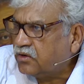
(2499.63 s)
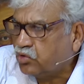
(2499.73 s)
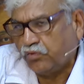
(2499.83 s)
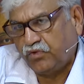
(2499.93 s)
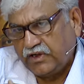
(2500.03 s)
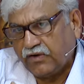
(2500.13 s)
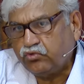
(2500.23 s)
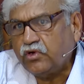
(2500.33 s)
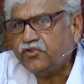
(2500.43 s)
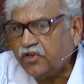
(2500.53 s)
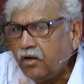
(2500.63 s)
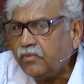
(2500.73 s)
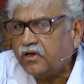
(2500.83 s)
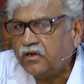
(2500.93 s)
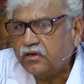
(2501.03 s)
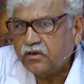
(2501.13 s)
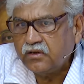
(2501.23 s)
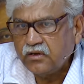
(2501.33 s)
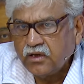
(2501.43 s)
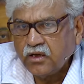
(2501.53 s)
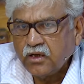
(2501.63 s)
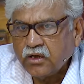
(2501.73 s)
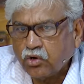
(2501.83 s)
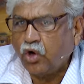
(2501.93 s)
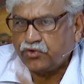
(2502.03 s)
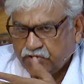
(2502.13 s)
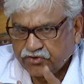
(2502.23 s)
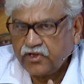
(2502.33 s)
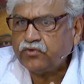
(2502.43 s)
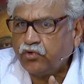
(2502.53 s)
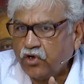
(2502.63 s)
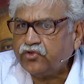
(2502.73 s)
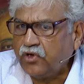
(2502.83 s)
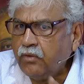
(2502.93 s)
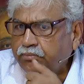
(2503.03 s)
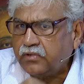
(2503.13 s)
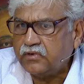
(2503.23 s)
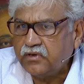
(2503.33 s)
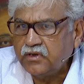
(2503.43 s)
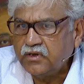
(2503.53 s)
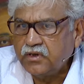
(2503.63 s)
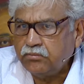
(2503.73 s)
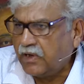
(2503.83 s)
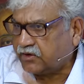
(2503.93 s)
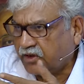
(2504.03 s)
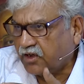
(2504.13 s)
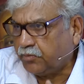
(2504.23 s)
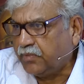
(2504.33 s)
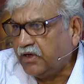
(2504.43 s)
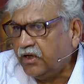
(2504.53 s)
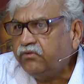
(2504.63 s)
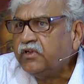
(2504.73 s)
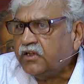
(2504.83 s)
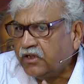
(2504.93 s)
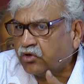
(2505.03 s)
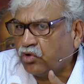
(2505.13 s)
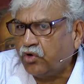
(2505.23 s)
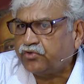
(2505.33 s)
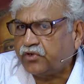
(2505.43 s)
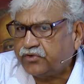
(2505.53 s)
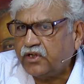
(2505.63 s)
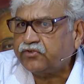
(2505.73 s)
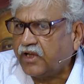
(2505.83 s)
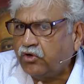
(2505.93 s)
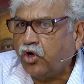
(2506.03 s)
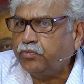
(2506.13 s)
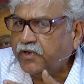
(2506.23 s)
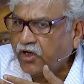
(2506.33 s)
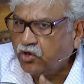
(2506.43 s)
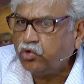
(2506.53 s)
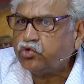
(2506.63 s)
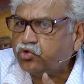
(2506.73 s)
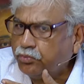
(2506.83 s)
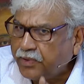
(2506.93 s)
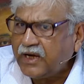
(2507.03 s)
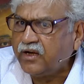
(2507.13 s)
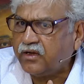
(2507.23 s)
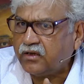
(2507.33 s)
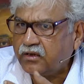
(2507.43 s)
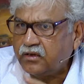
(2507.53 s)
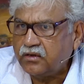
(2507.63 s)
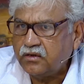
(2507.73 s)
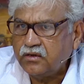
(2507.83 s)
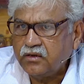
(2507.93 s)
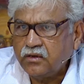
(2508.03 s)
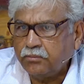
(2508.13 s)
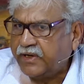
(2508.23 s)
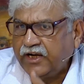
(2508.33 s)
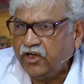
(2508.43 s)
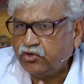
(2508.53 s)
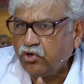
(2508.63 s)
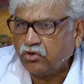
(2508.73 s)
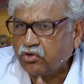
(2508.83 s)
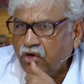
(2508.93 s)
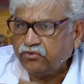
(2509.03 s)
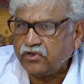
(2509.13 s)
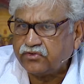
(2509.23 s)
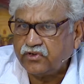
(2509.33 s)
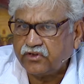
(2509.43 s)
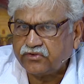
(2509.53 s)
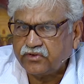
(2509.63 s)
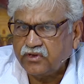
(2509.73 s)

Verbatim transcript: So we have to examine. Consciousness, for example, McTaggart believes that consciousness cannot be reduced to brain. Brain is not consciousness.